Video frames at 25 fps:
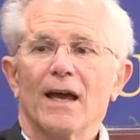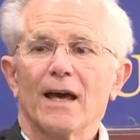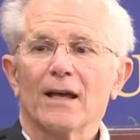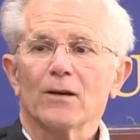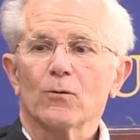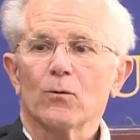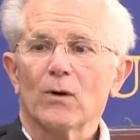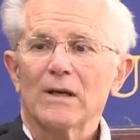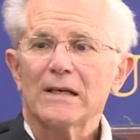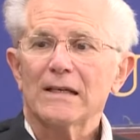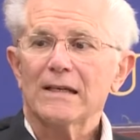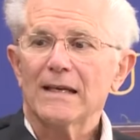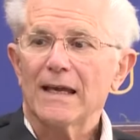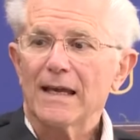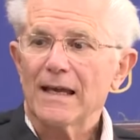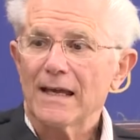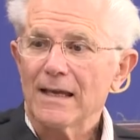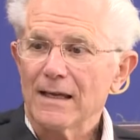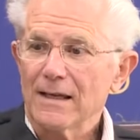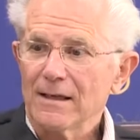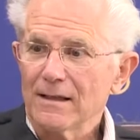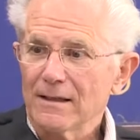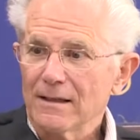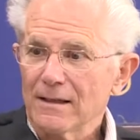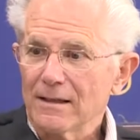And one
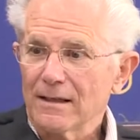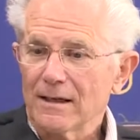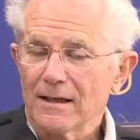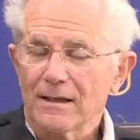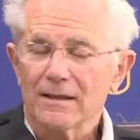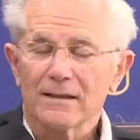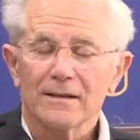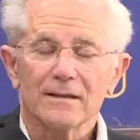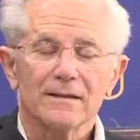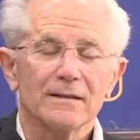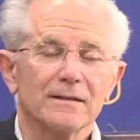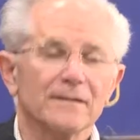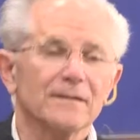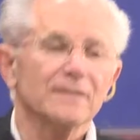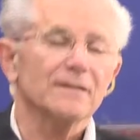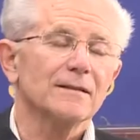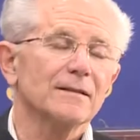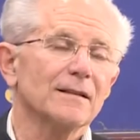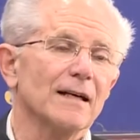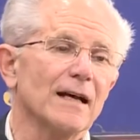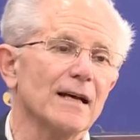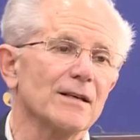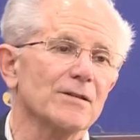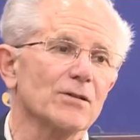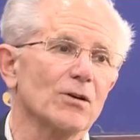day,
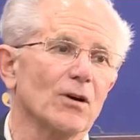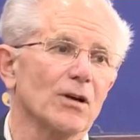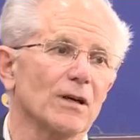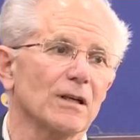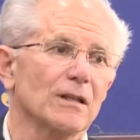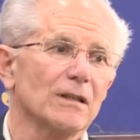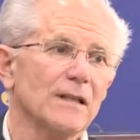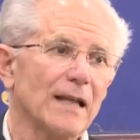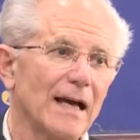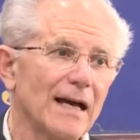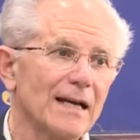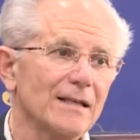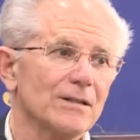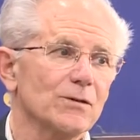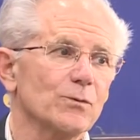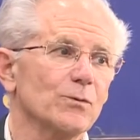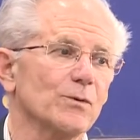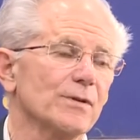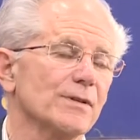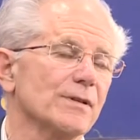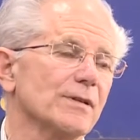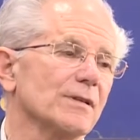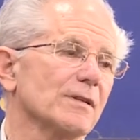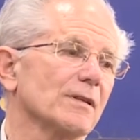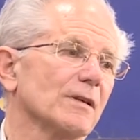as our class
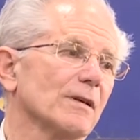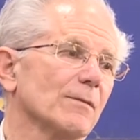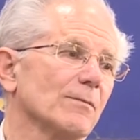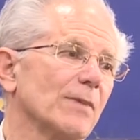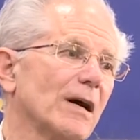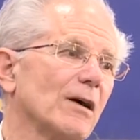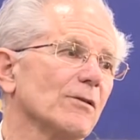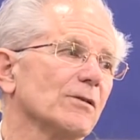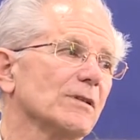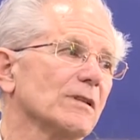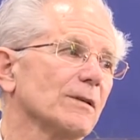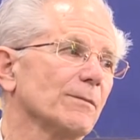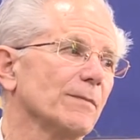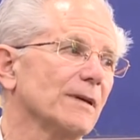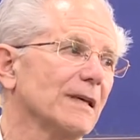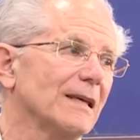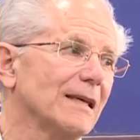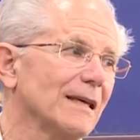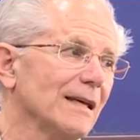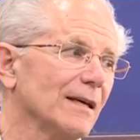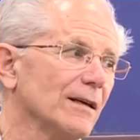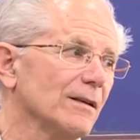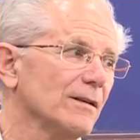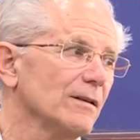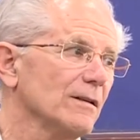was about to
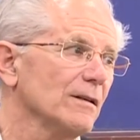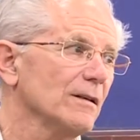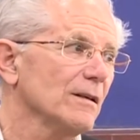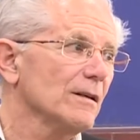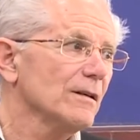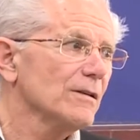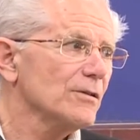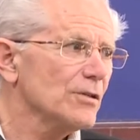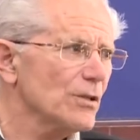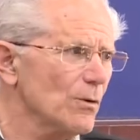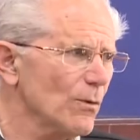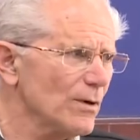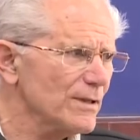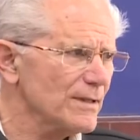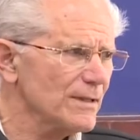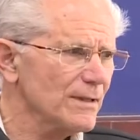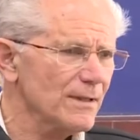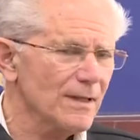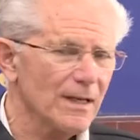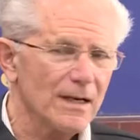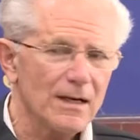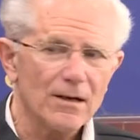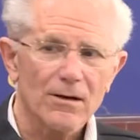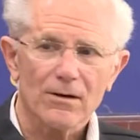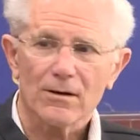begin, she wasn't
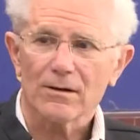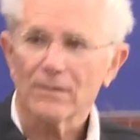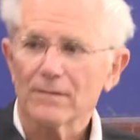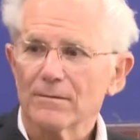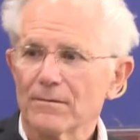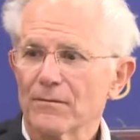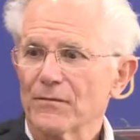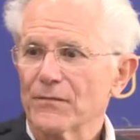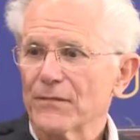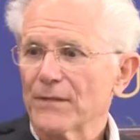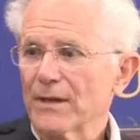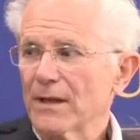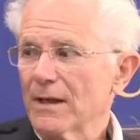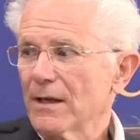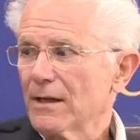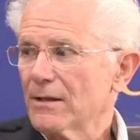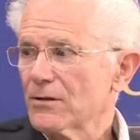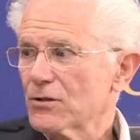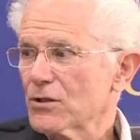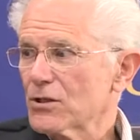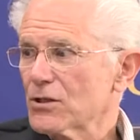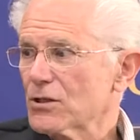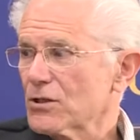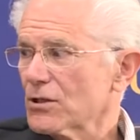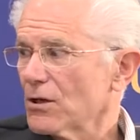there. And
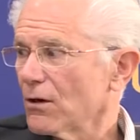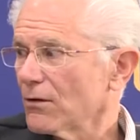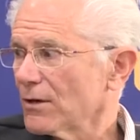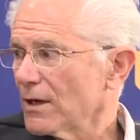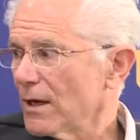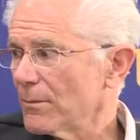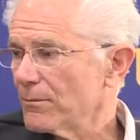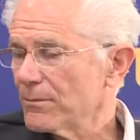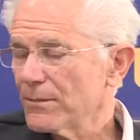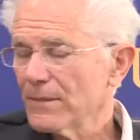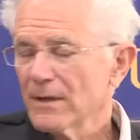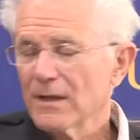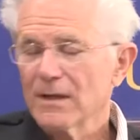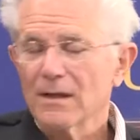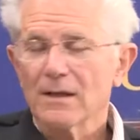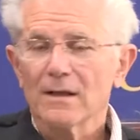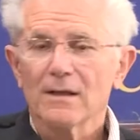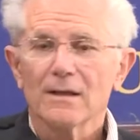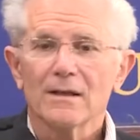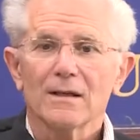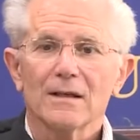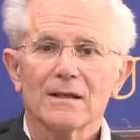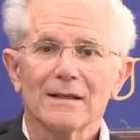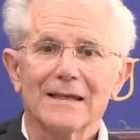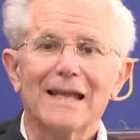she showed up
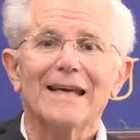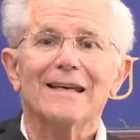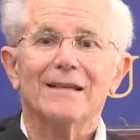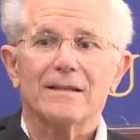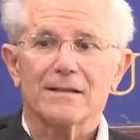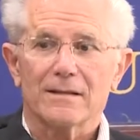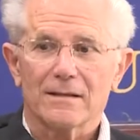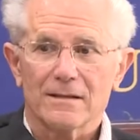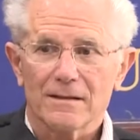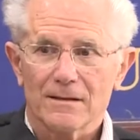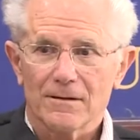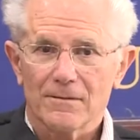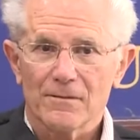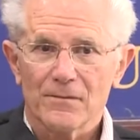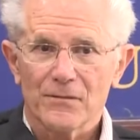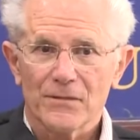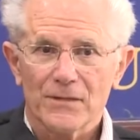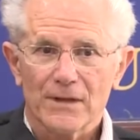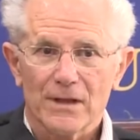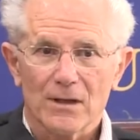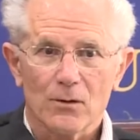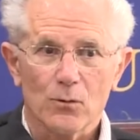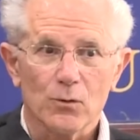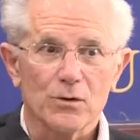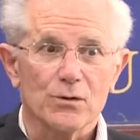late,
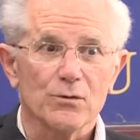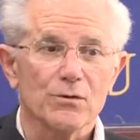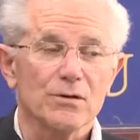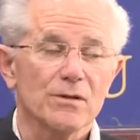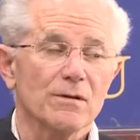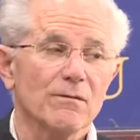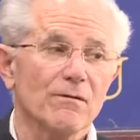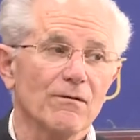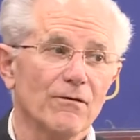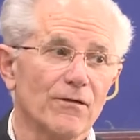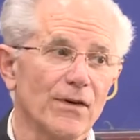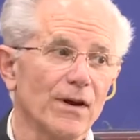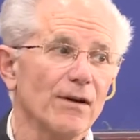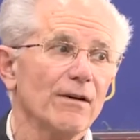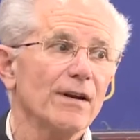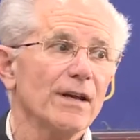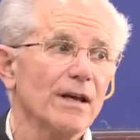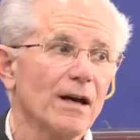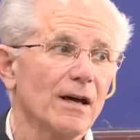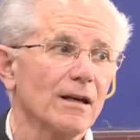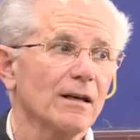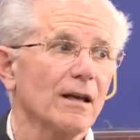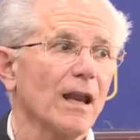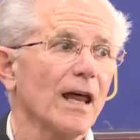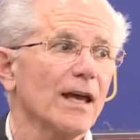which was very
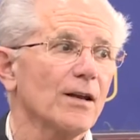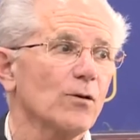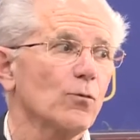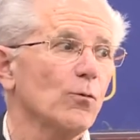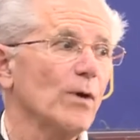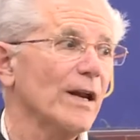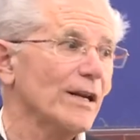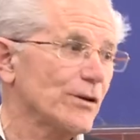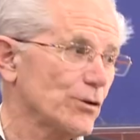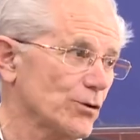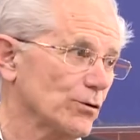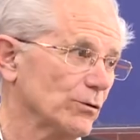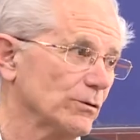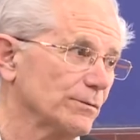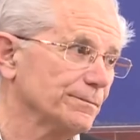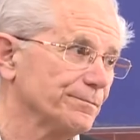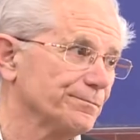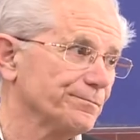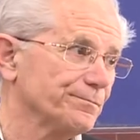unlike Rachel.